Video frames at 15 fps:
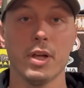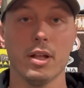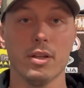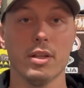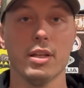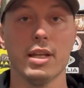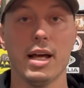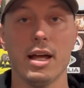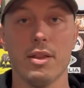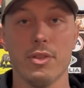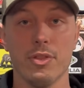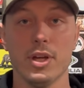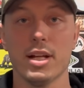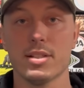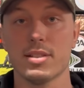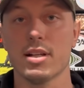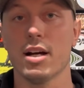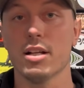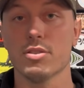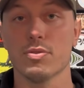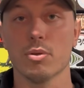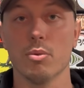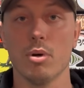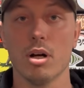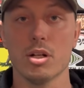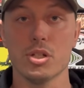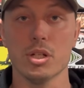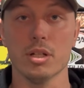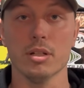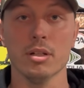Other than that, thanks guys for
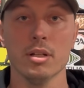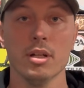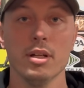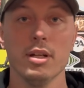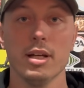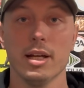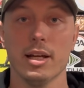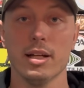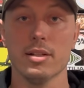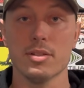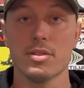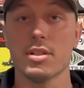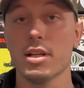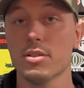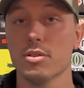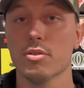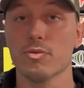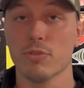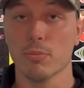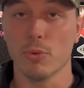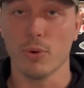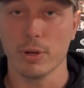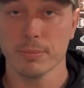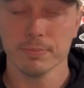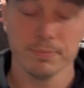watching, and stay tuned for more.